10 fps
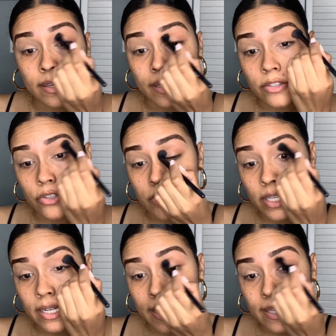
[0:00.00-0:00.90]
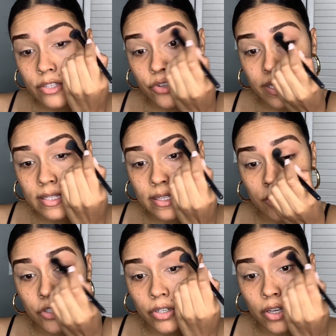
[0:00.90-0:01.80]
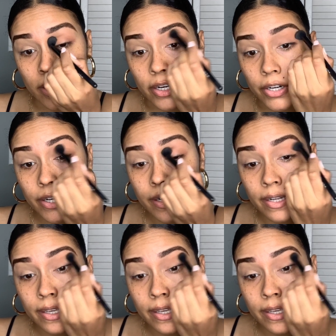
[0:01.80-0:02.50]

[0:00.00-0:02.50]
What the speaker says: It's just a nice transition color